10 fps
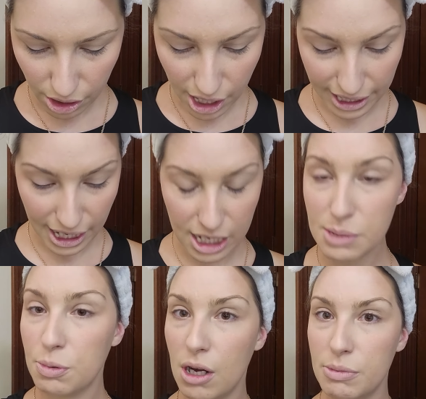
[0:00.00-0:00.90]
Alright, as
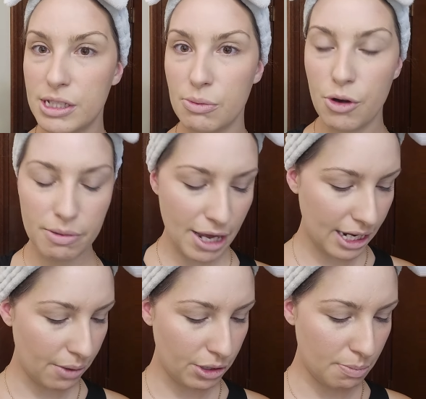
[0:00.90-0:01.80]
promised, I'm going
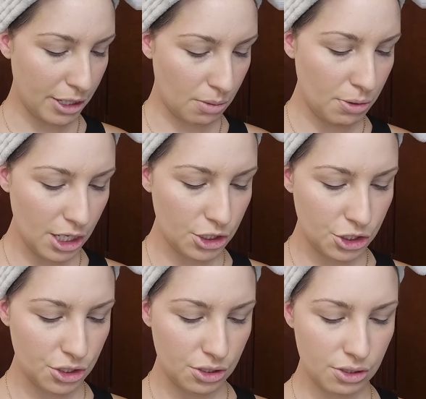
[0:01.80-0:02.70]
back in with a bigger
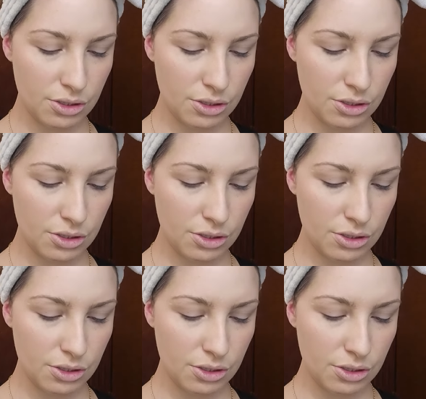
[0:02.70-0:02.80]
brush.